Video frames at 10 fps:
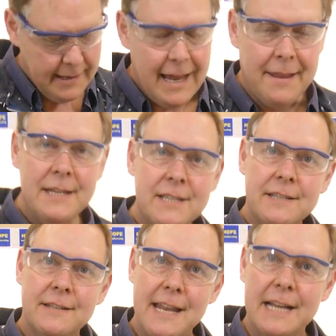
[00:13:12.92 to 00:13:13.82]
Now
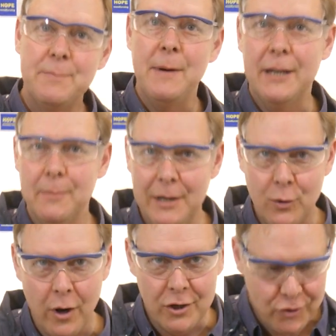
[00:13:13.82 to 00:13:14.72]
this next bit can be
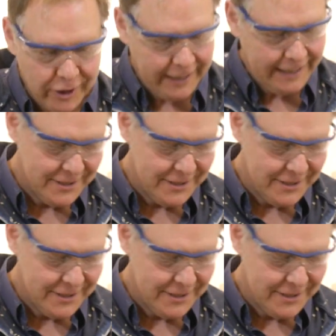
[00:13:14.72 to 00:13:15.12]
quite tricky,